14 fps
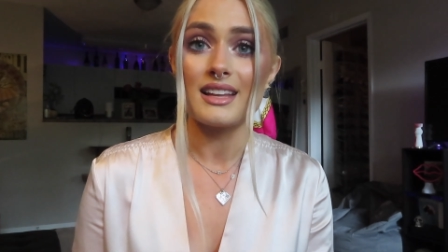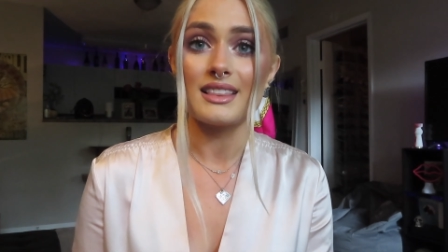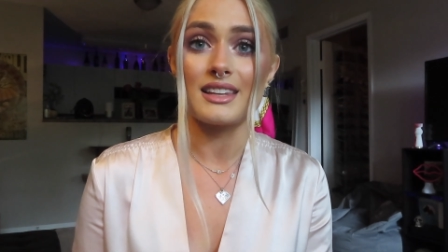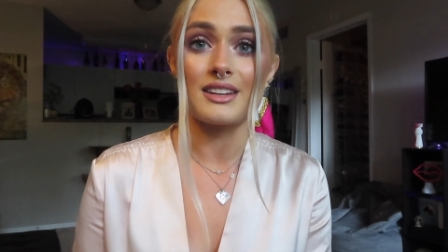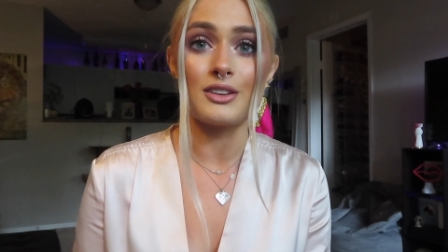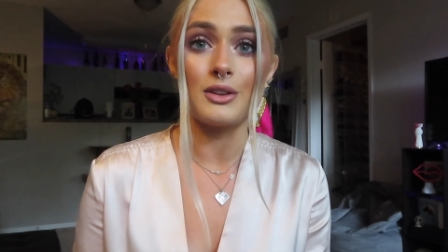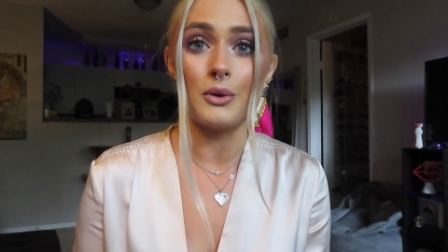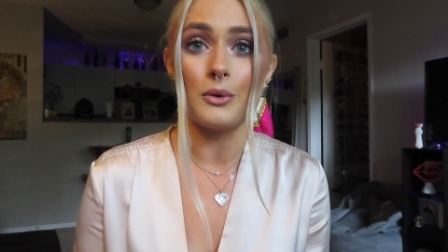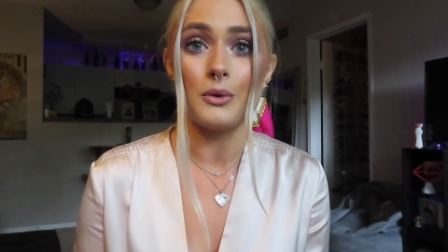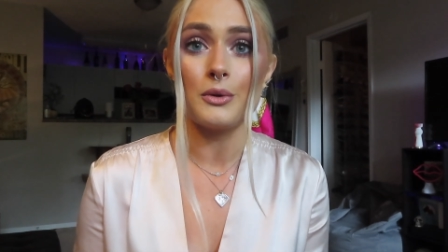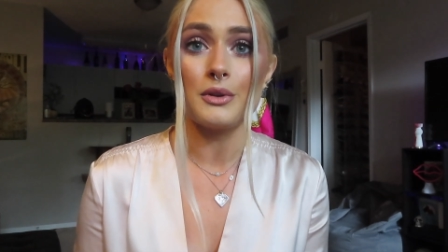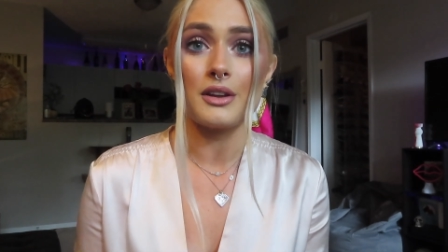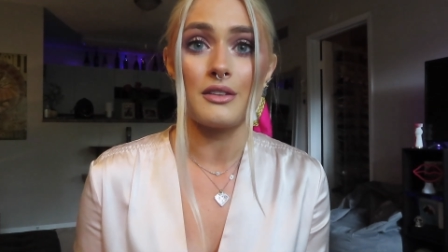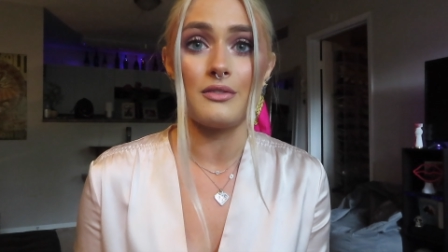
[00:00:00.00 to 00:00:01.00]
little
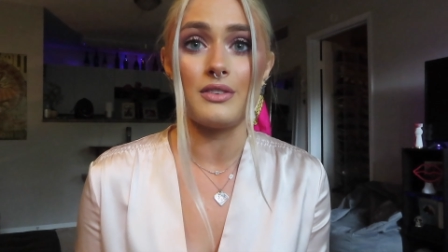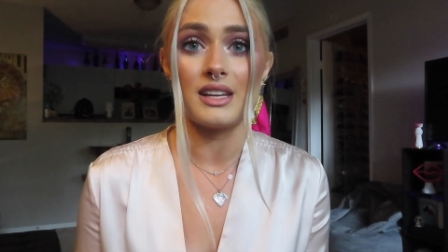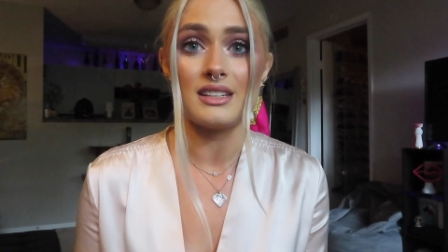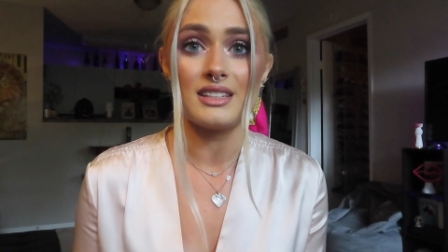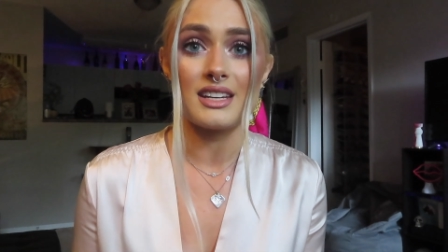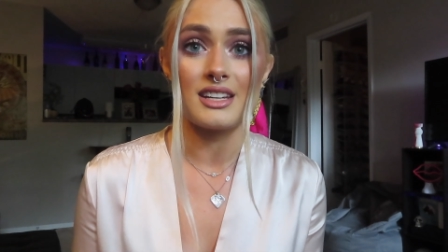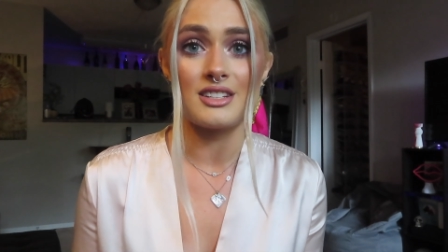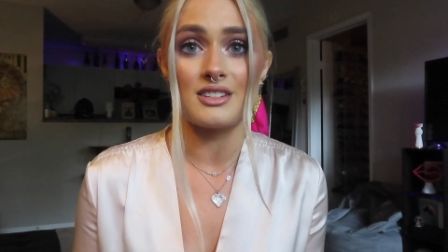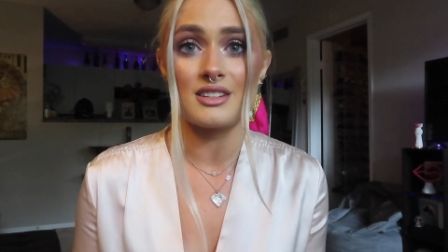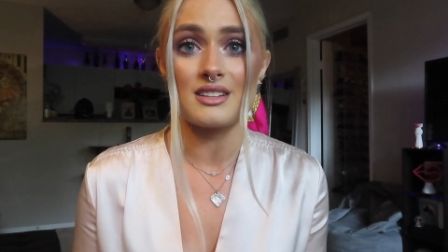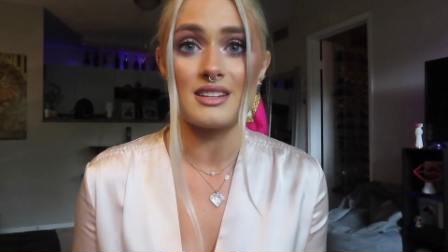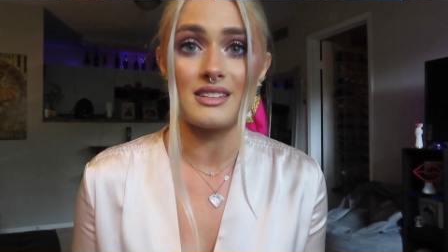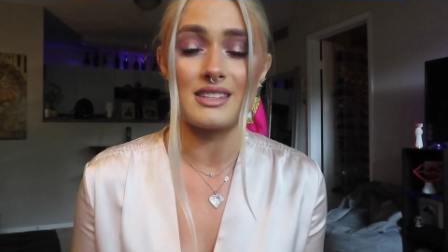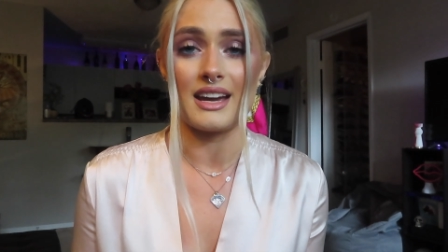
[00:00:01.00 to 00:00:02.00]
old vintage
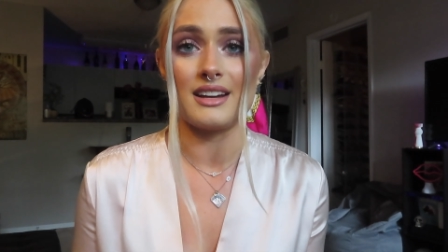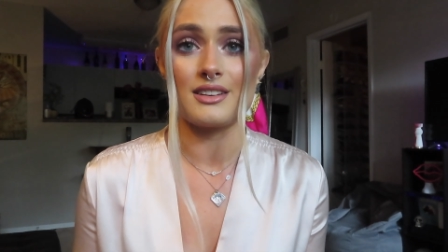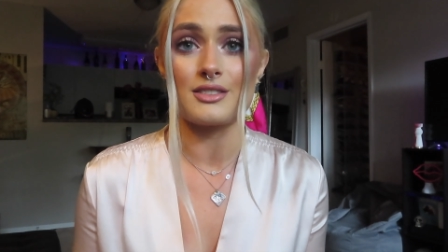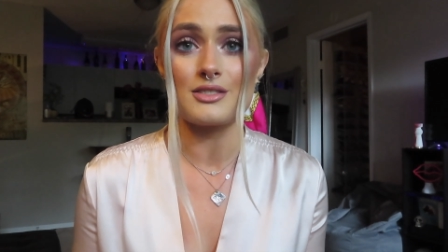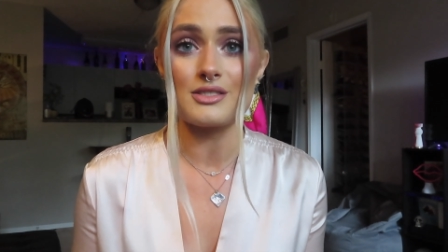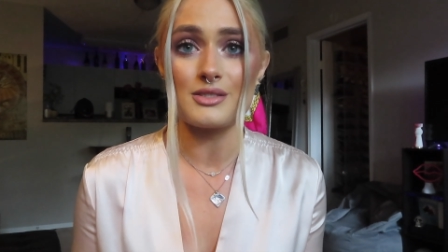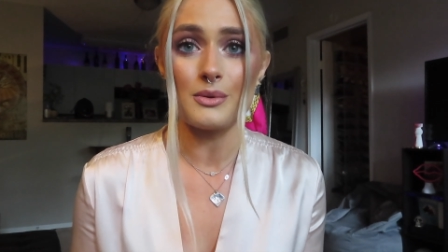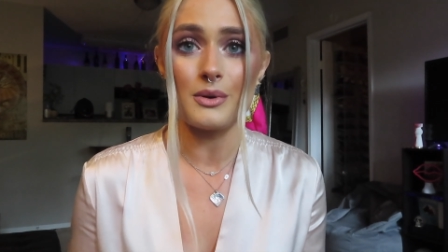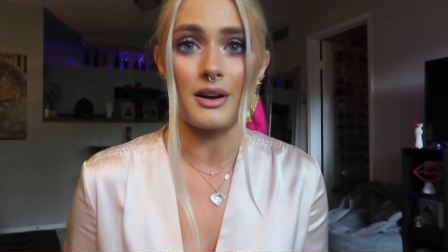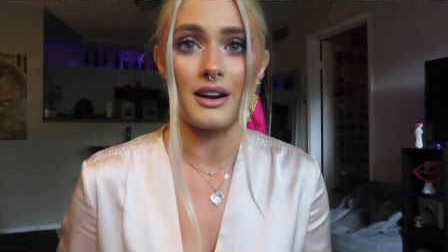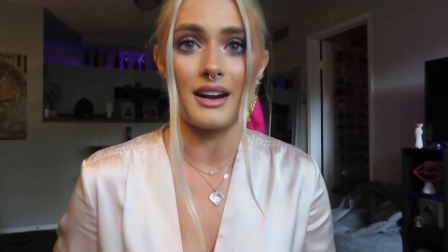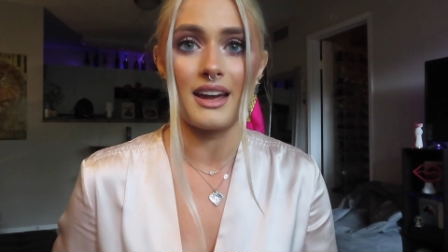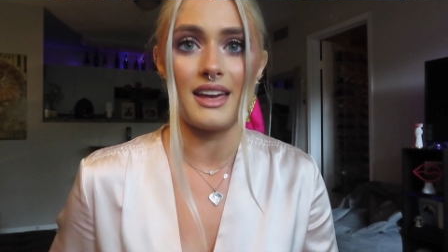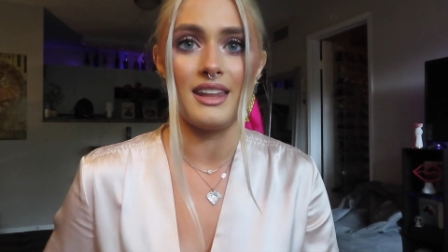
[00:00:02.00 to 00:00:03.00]
designer
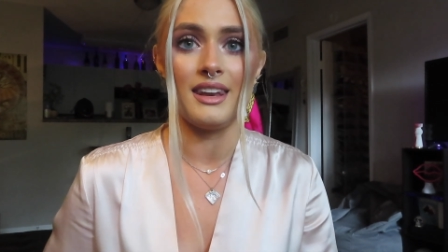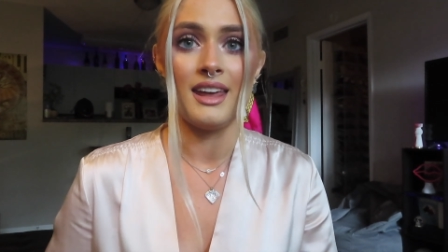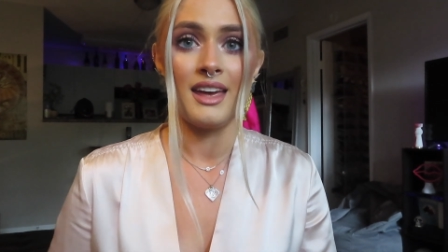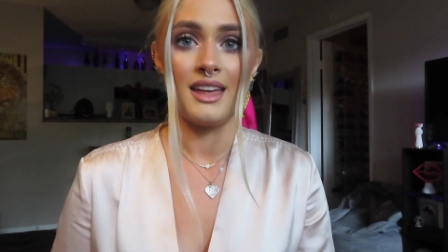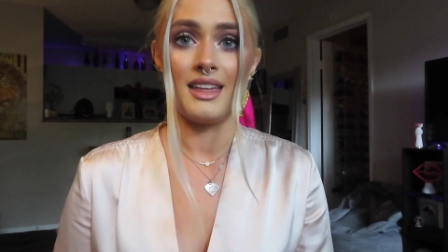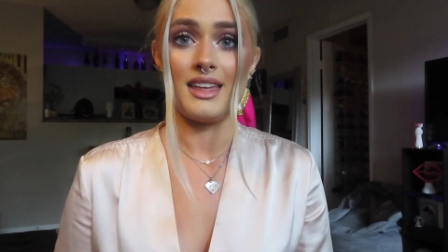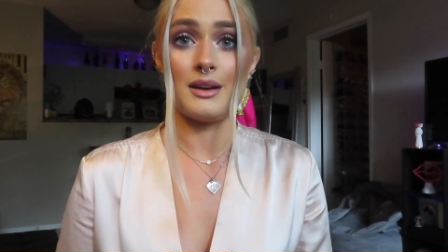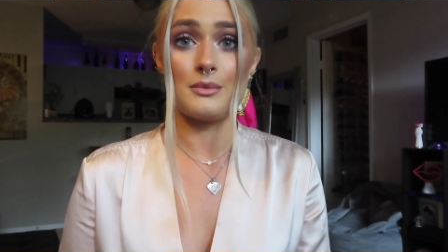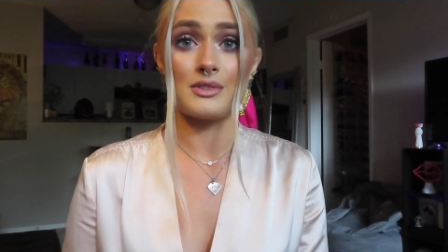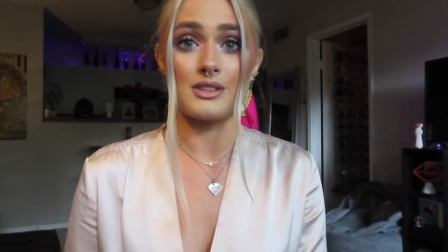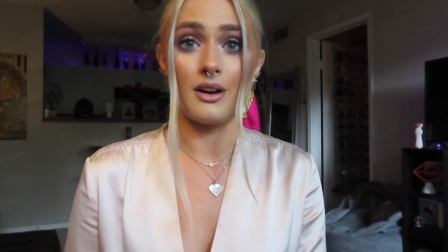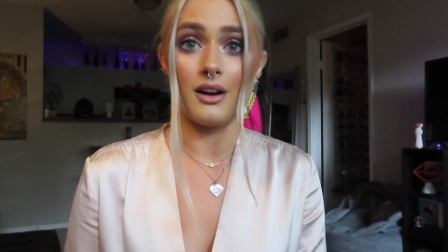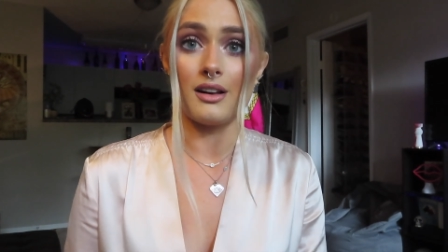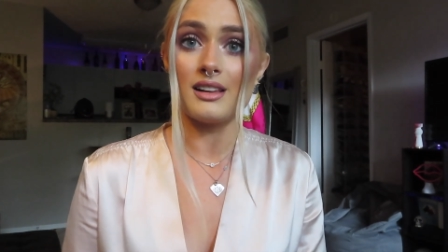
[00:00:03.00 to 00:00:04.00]
store, and it was
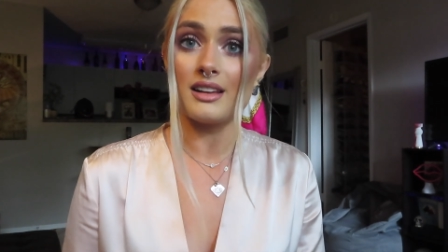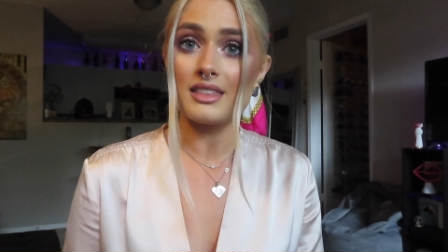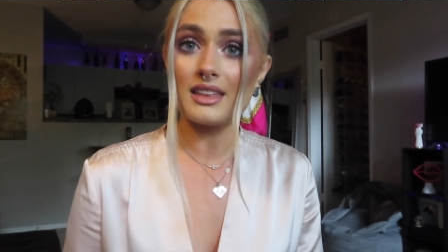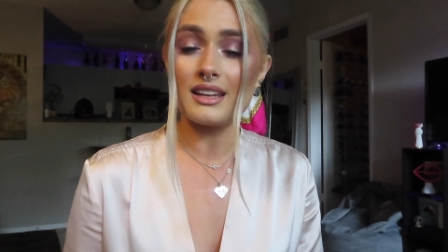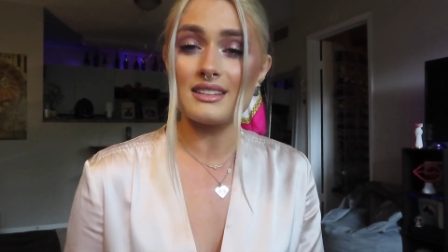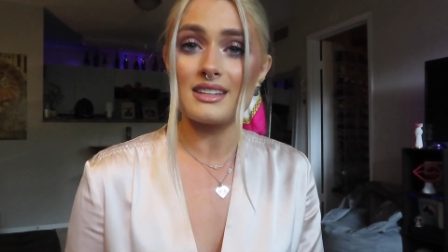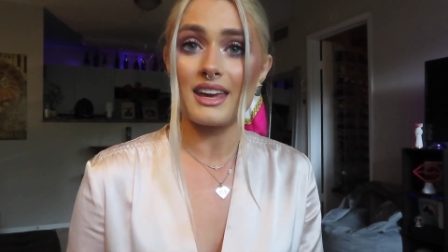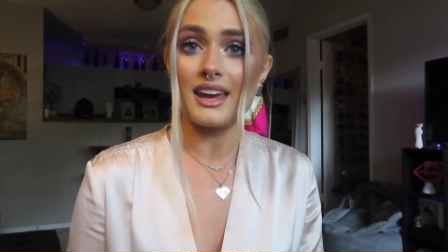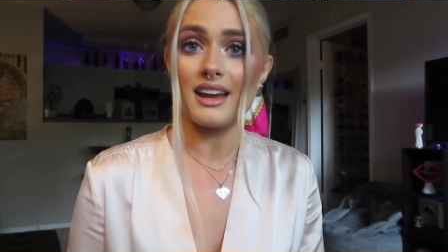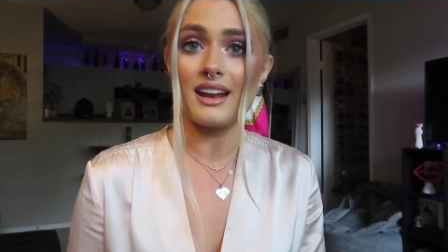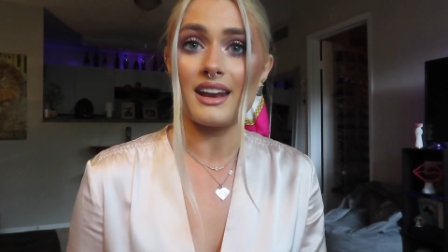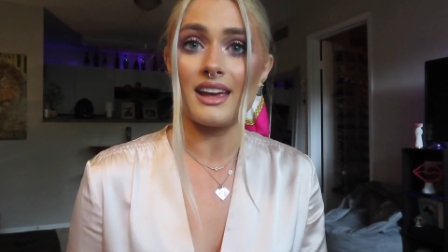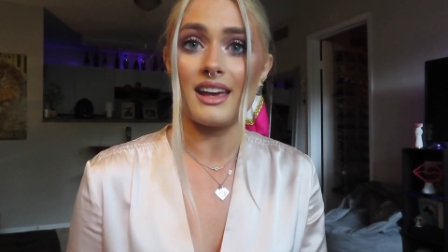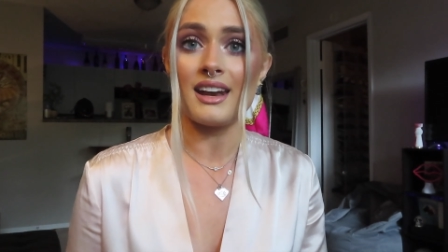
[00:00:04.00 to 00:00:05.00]
all
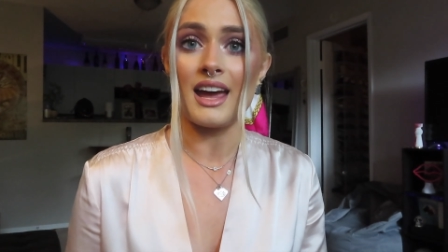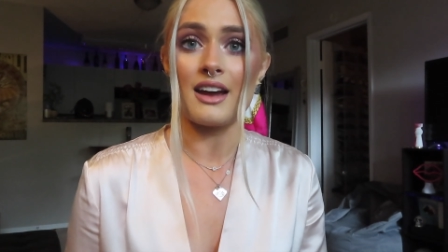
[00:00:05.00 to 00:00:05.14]
authenticated.